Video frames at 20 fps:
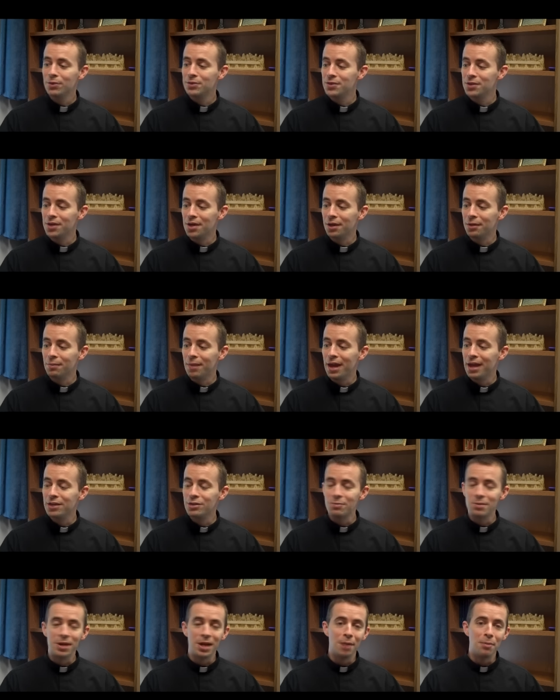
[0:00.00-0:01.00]
wants a young man
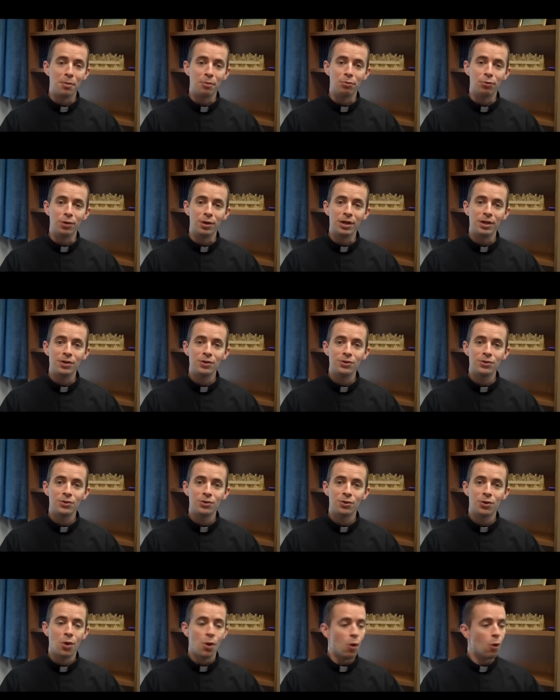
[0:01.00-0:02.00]
to become a
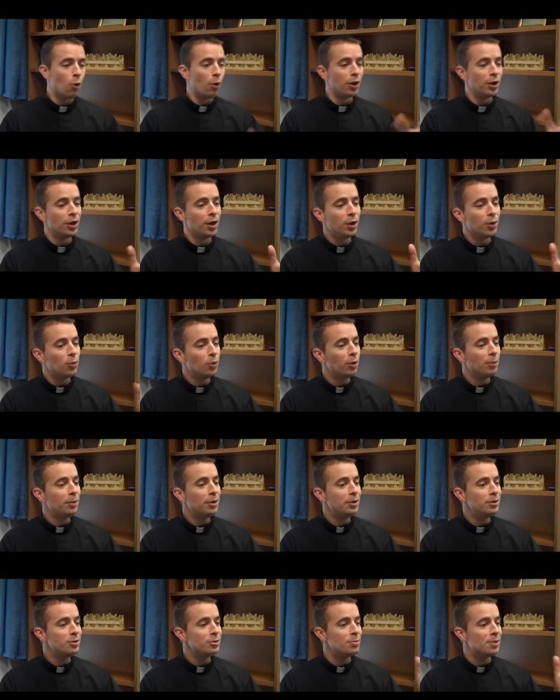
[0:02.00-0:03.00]
priest, or a young
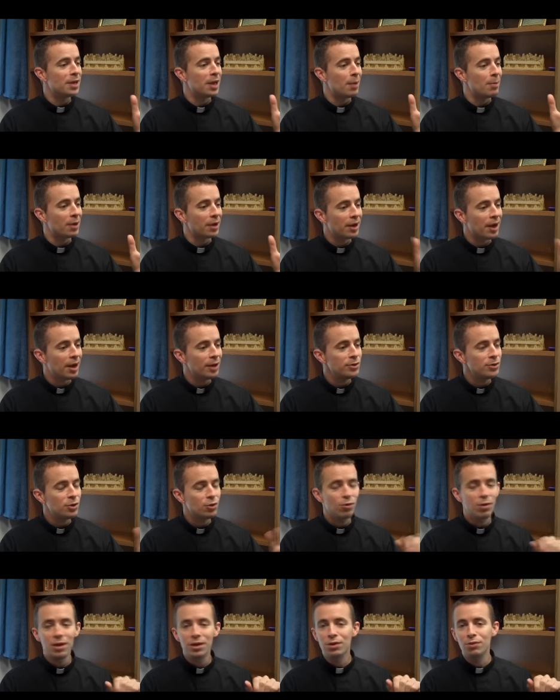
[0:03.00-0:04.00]
woman to become a
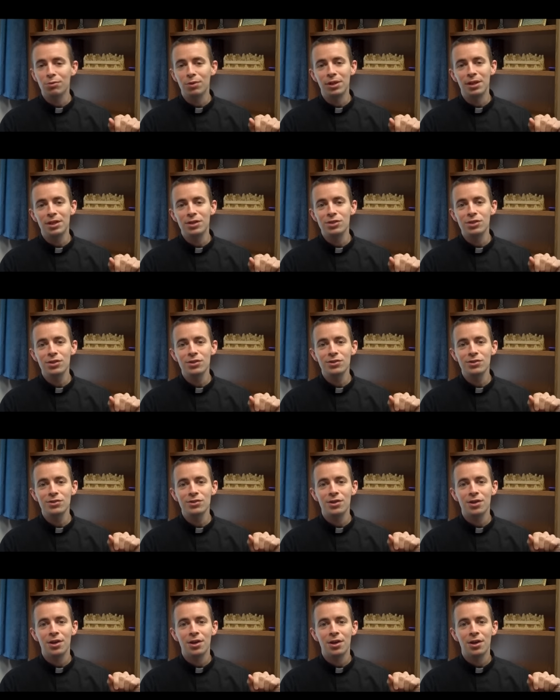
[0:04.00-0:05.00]
consecrated
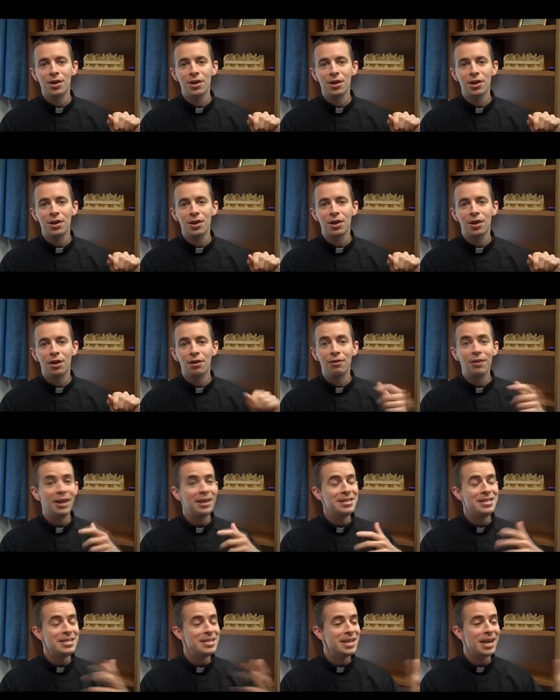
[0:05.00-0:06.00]
religious,
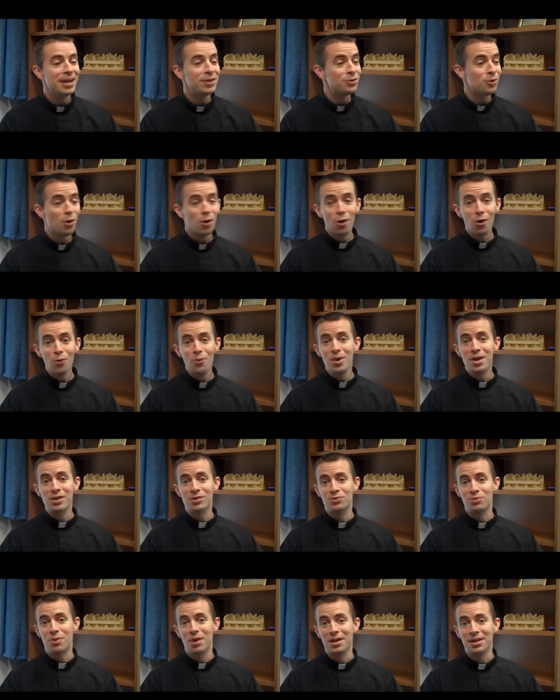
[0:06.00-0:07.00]
then he has
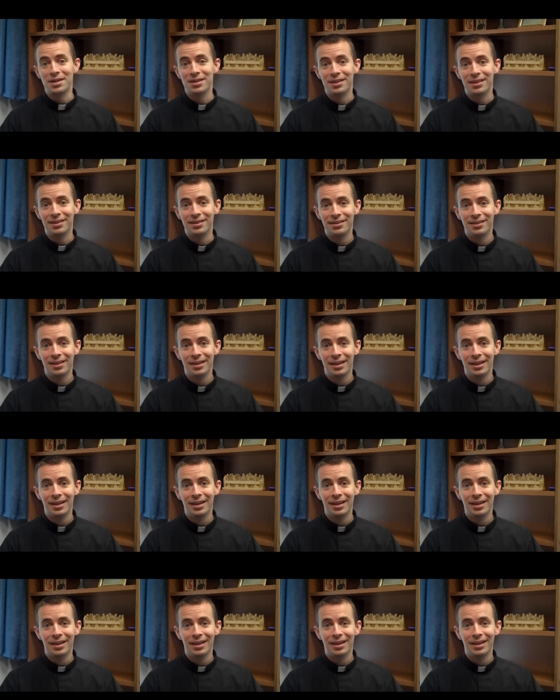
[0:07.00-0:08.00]
always wanted
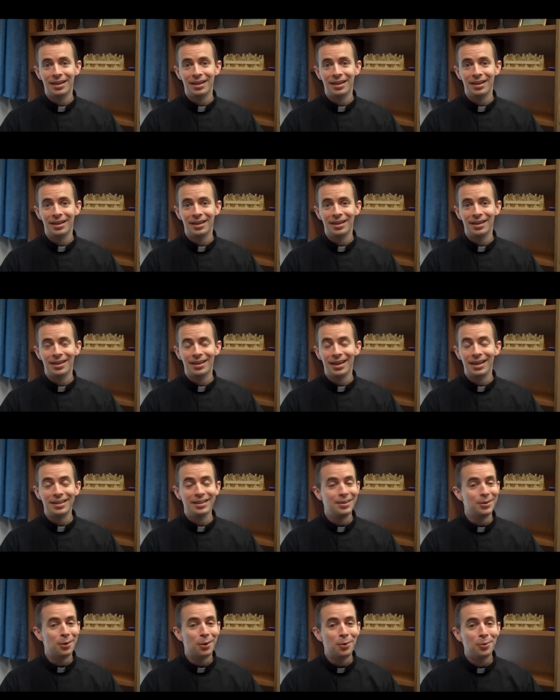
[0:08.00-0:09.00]
it, and
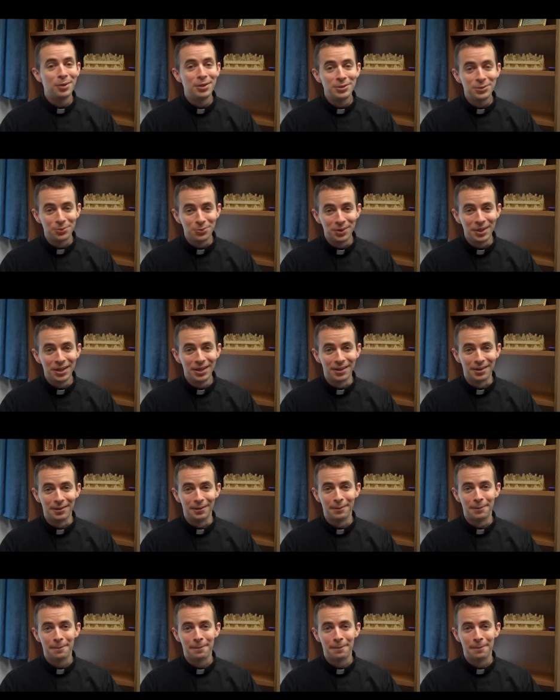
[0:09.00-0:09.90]
he always will.